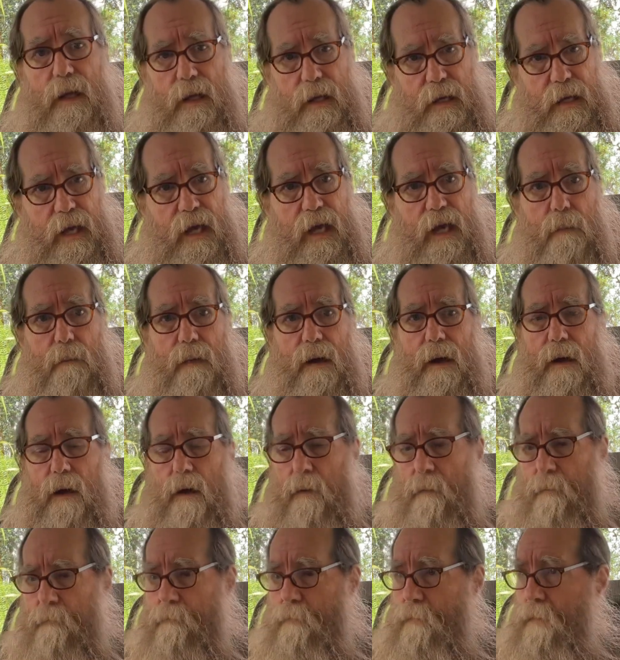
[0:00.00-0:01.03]
He came
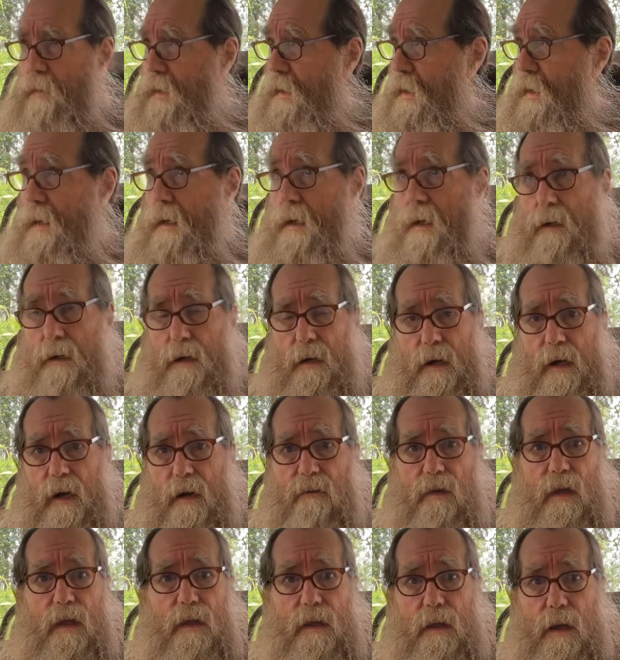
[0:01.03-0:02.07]
out. He looked at
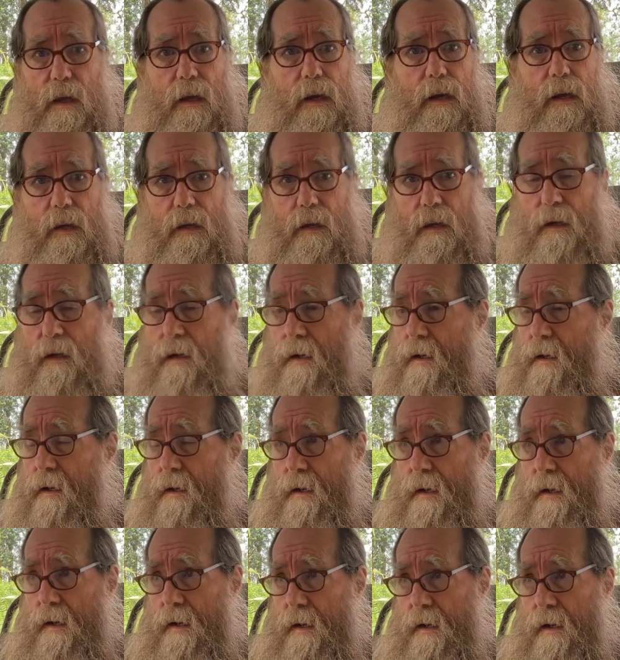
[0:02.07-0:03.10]
everything and
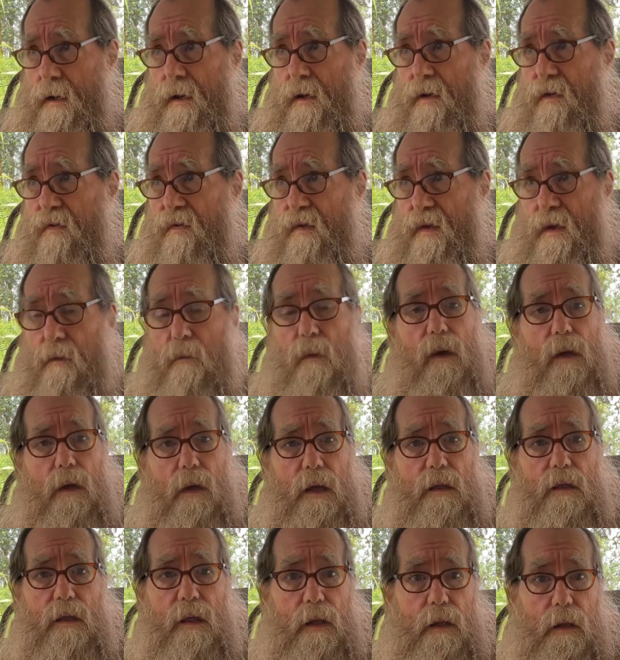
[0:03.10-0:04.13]
and he said, "Well,
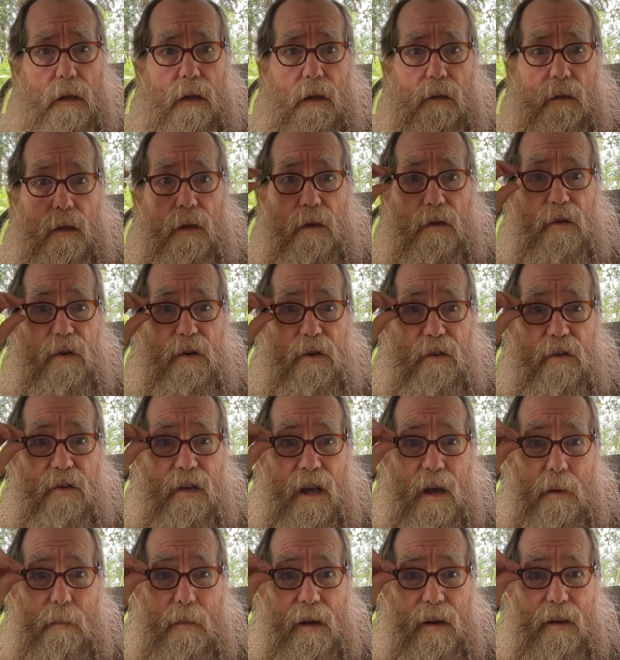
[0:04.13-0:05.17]
I think that the insurance
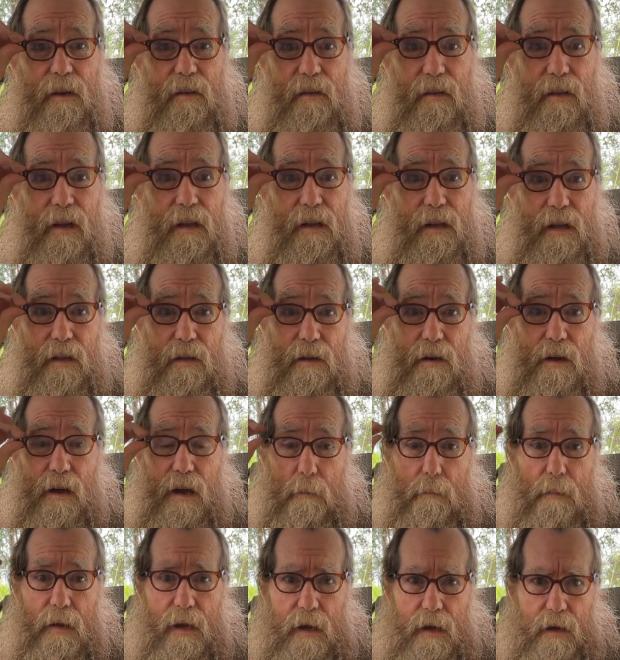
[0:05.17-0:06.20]
company is lucky they're
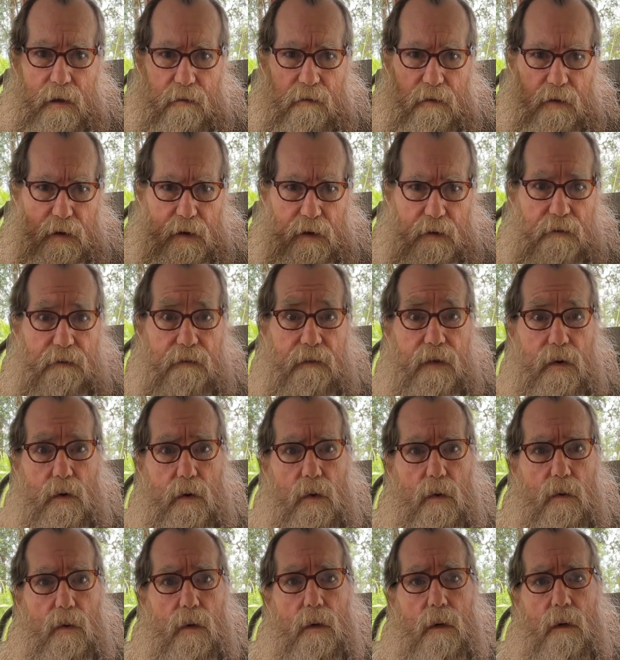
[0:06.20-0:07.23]
not paying for your
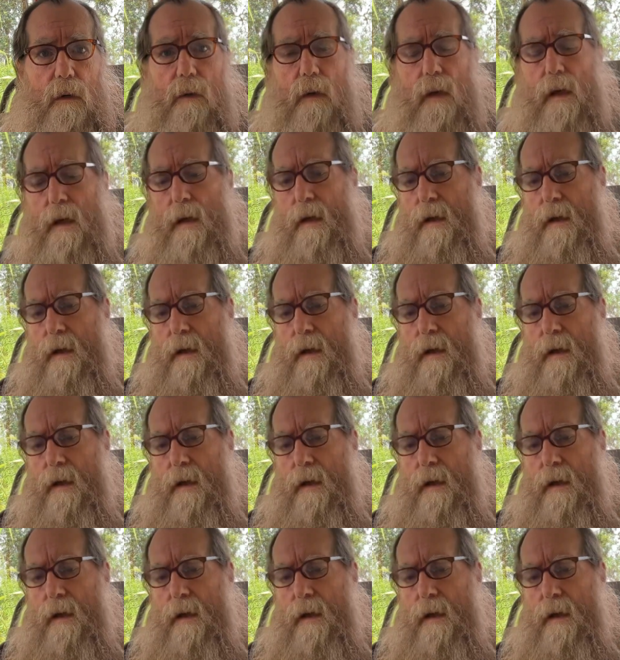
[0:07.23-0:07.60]
funeral."